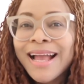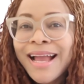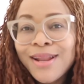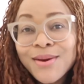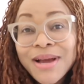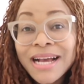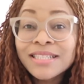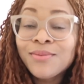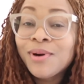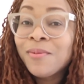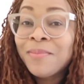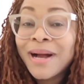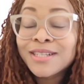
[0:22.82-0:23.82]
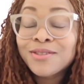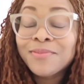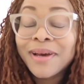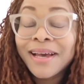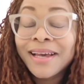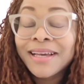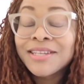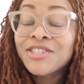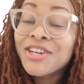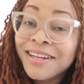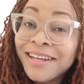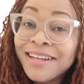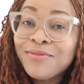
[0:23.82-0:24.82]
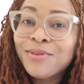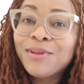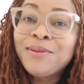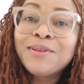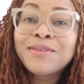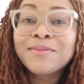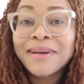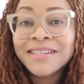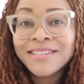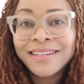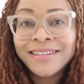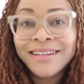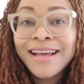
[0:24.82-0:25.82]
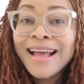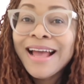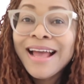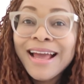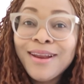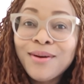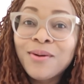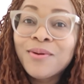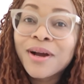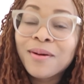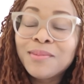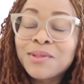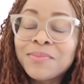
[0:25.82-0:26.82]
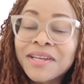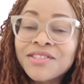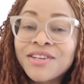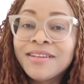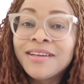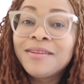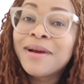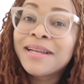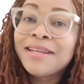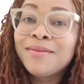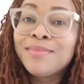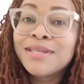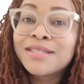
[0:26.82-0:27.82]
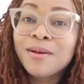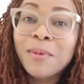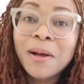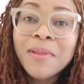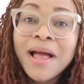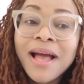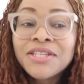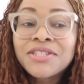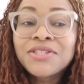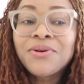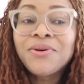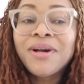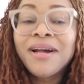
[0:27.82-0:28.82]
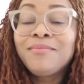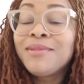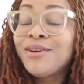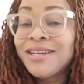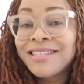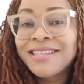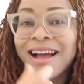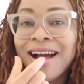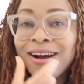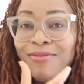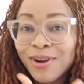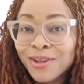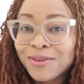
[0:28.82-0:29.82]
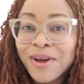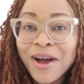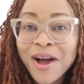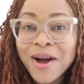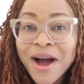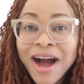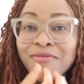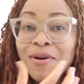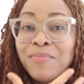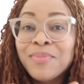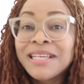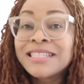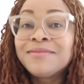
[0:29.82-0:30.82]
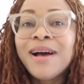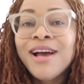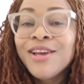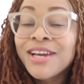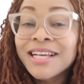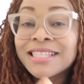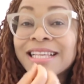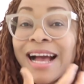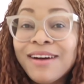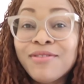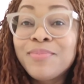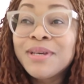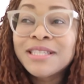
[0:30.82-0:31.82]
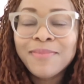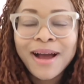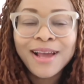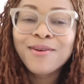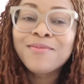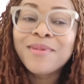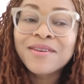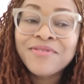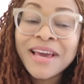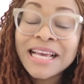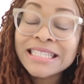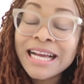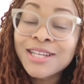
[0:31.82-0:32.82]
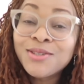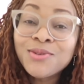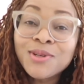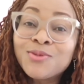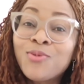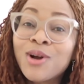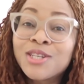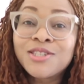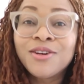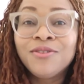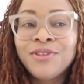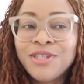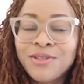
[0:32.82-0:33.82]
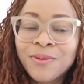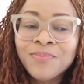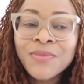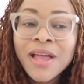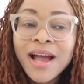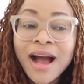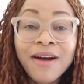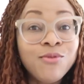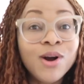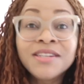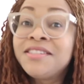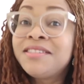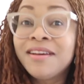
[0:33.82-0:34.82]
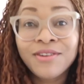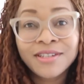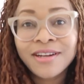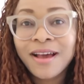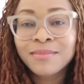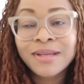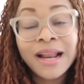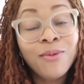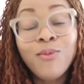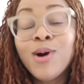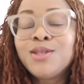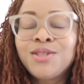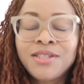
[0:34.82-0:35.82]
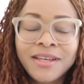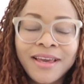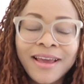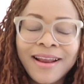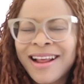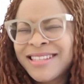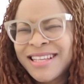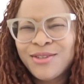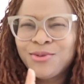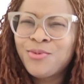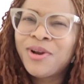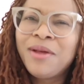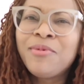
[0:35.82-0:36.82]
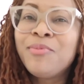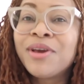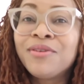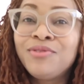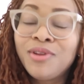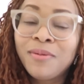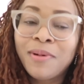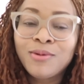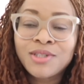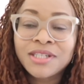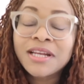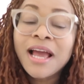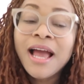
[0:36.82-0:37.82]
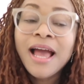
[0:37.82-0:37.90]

hello guys and welcome back to my channel if you're new to my channel hello and welcome to my channel my name is summer so um, you can see i have a lot uh, i have a big you can see i have a big smile on my face i just watched a video i've watched it several times and i watched it again and i said you know what let me make a video about it